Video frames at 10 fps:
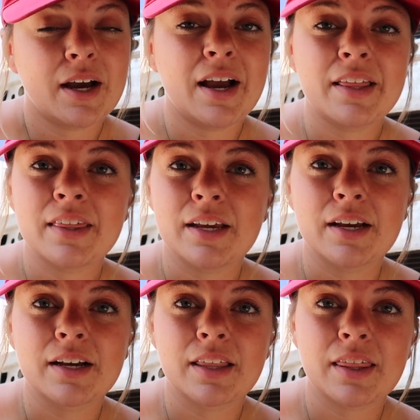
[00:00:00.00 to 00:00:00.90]
I
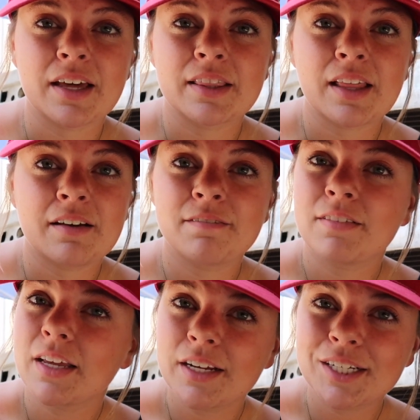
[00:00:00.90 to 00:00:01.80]
think that that
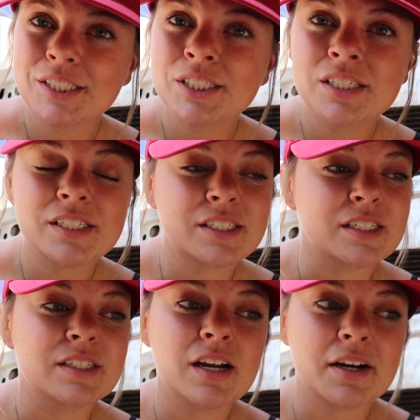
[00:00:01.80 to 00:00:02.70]
flange
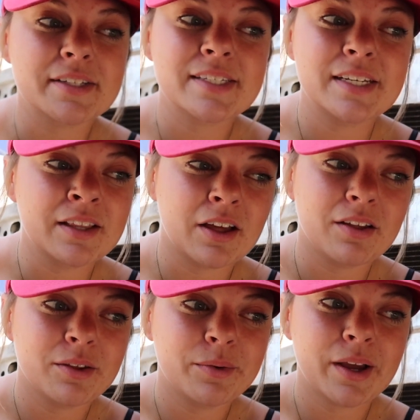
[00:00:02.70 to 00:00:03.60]
did not seal
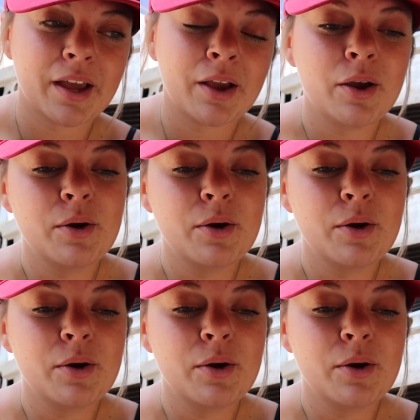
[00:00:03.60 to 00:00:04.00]
all the way,